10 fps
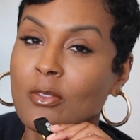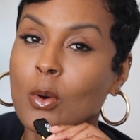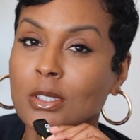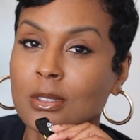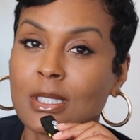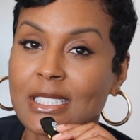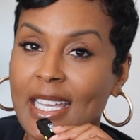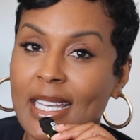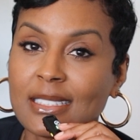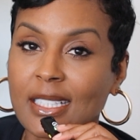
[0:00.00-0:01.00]
Focus on the
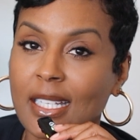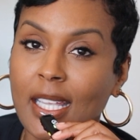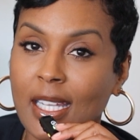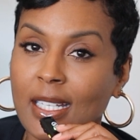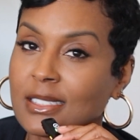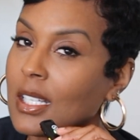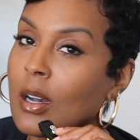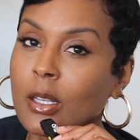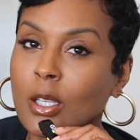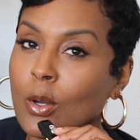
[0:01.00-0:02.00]
task at hand. It's
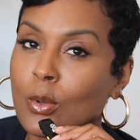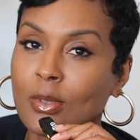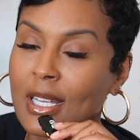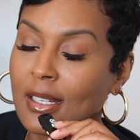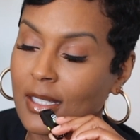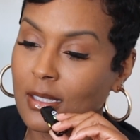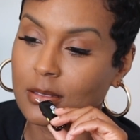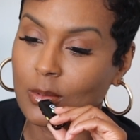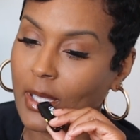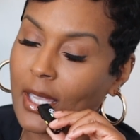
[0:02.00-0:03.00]
audio, not nails,
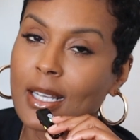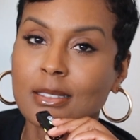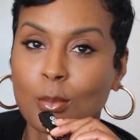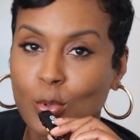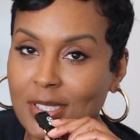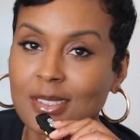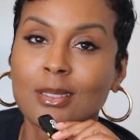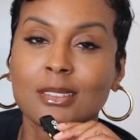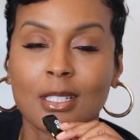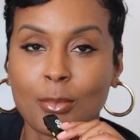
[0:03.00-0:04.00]
okay? I got some
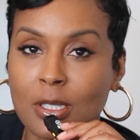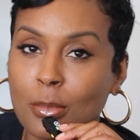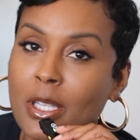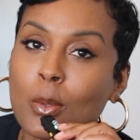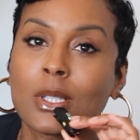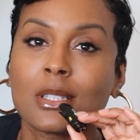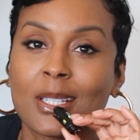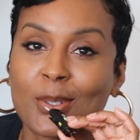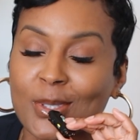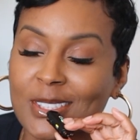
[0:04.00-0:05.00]
press-ons that I'm going to play with
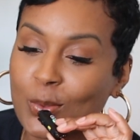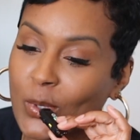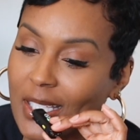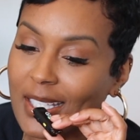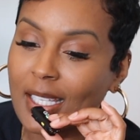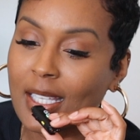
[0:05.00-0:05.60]
later on this week,